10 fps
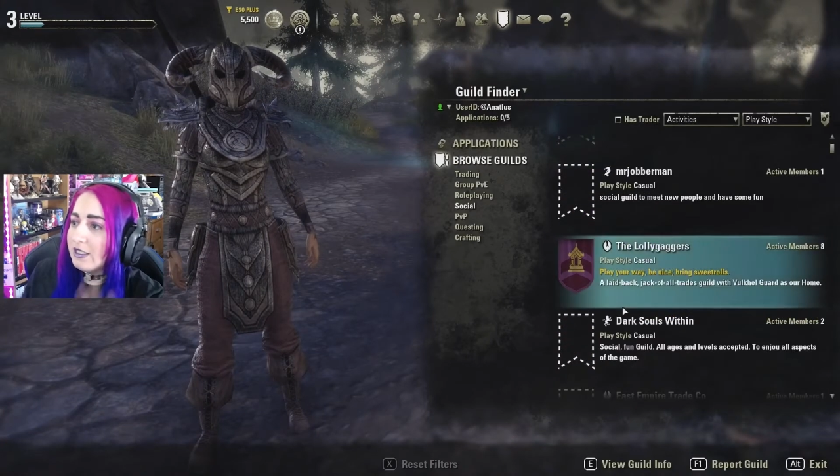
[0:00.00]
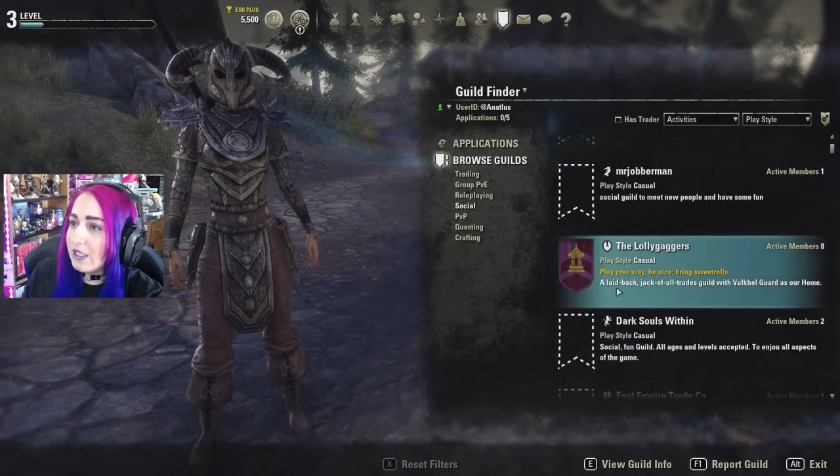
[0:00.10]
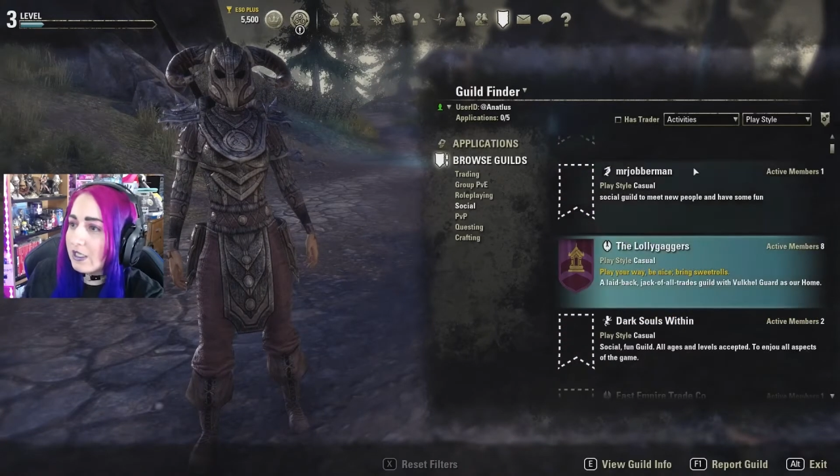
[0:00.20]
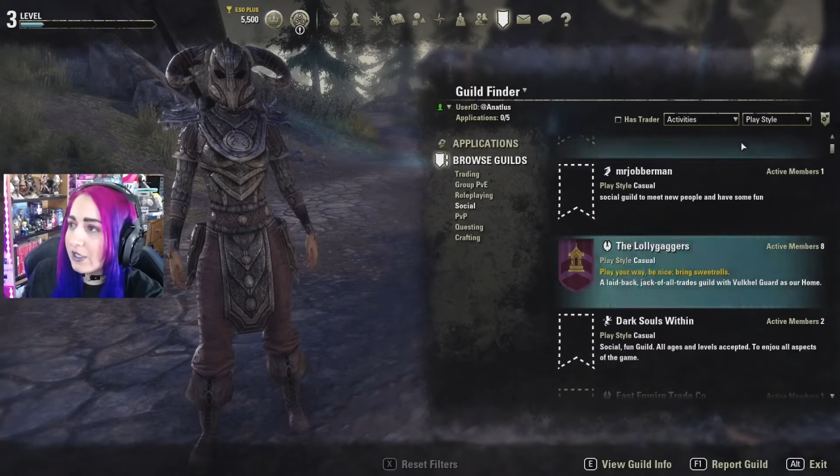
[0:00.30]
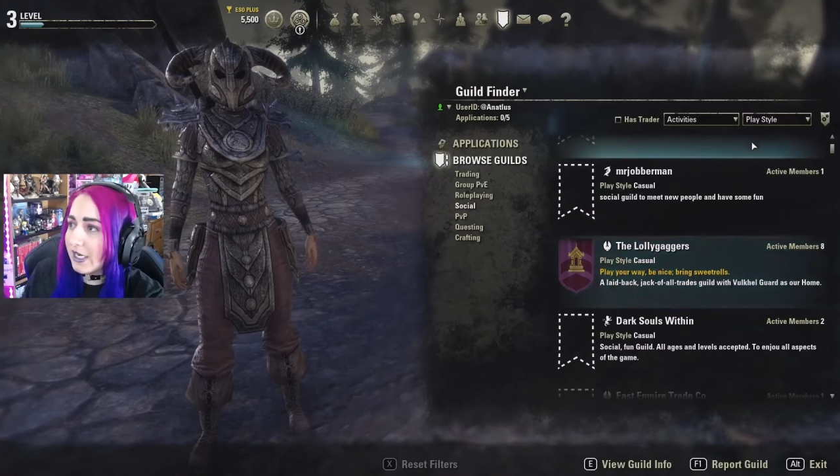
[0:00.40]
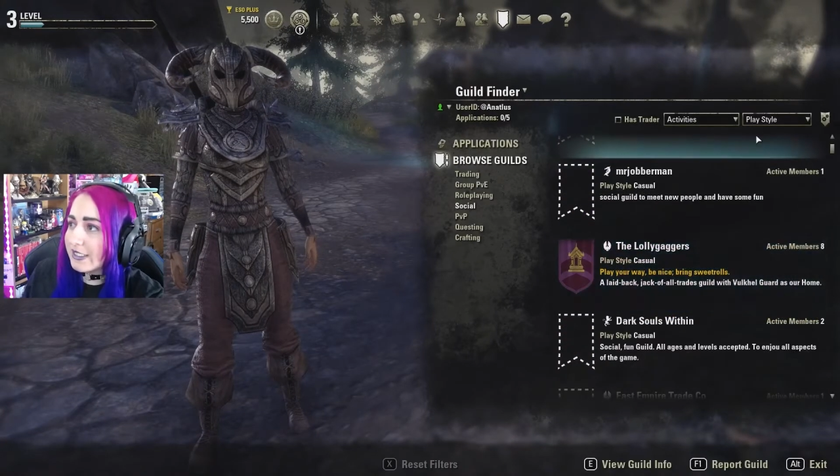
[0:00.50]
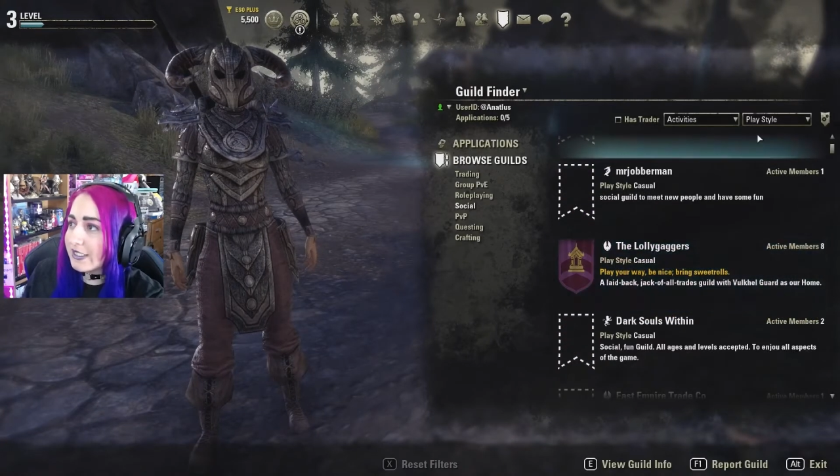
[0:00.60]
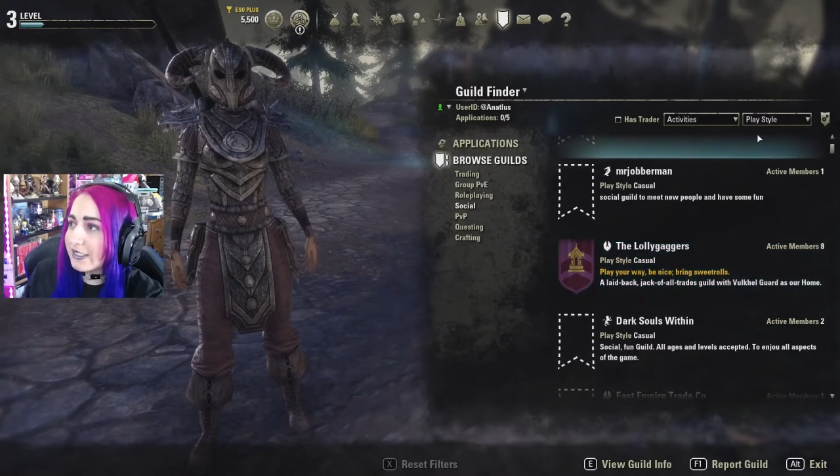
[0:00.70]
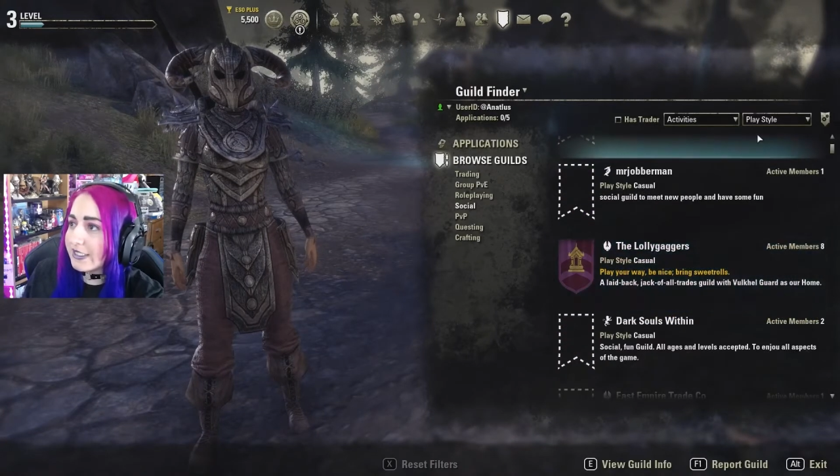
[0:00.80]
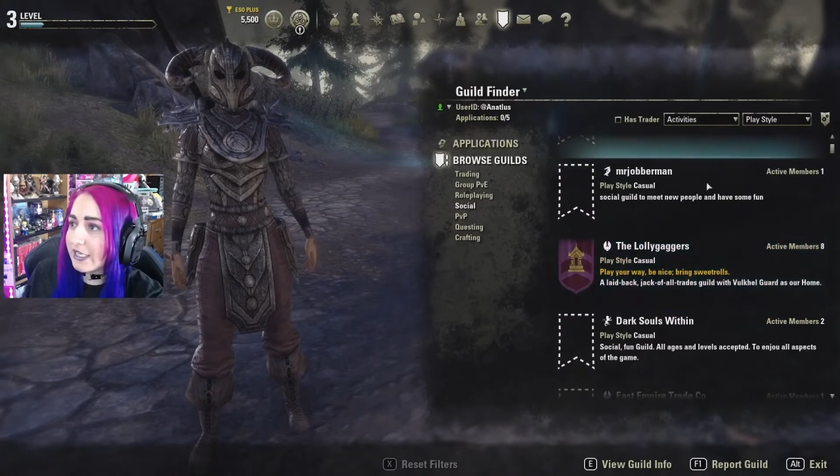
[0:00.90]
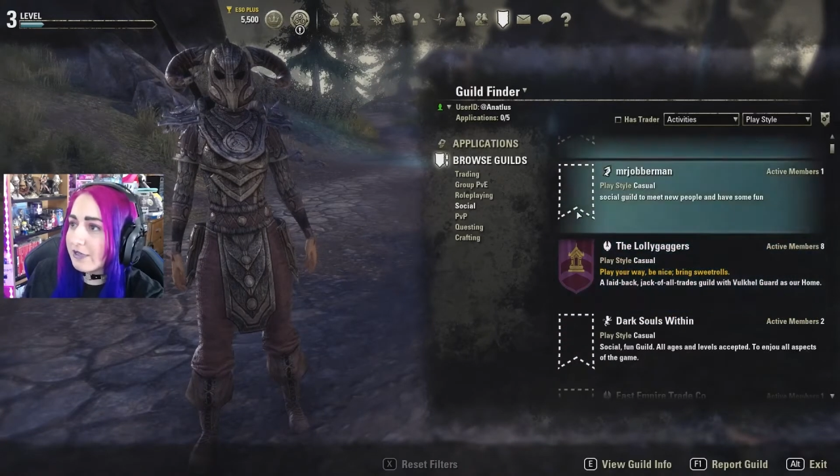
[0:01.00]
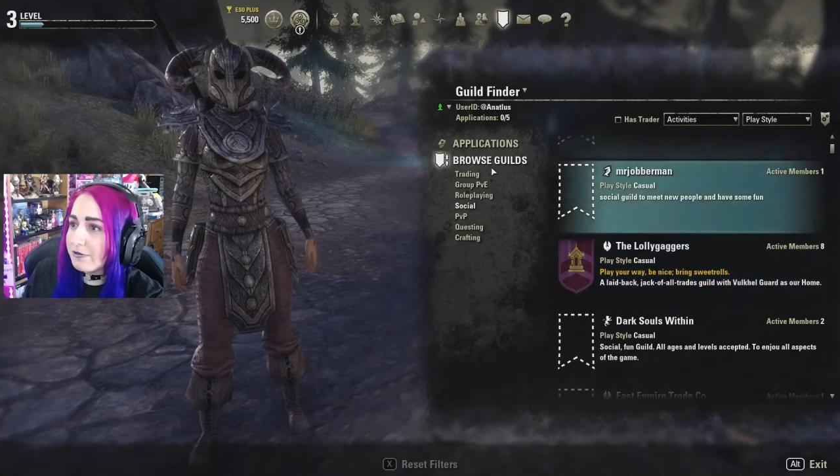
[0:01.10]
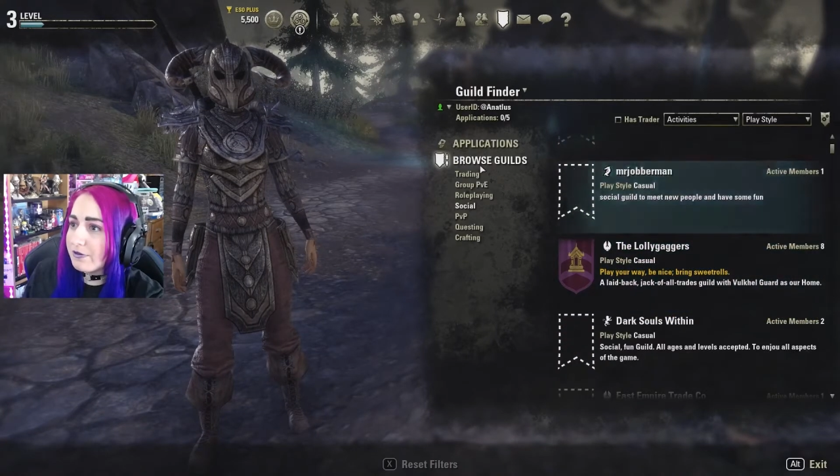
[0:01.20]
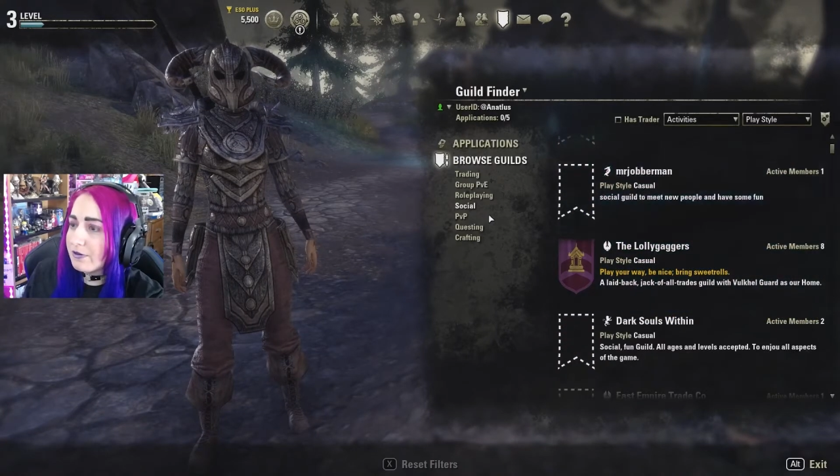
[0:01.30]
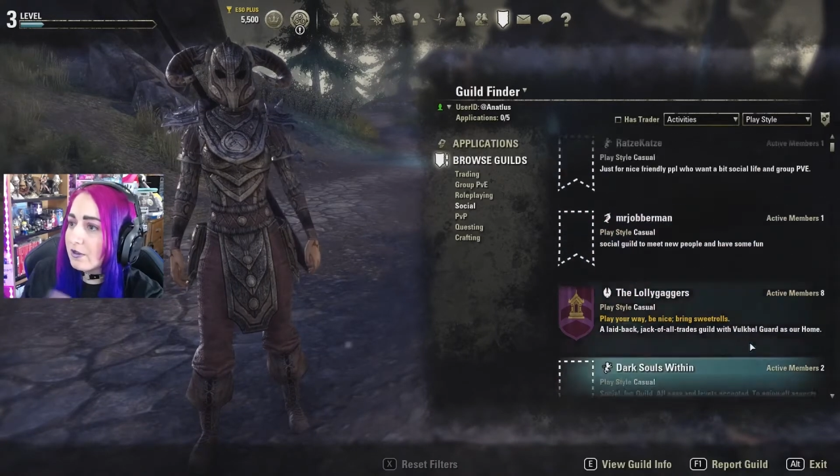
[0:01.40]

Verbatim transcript: all kinds of stuff.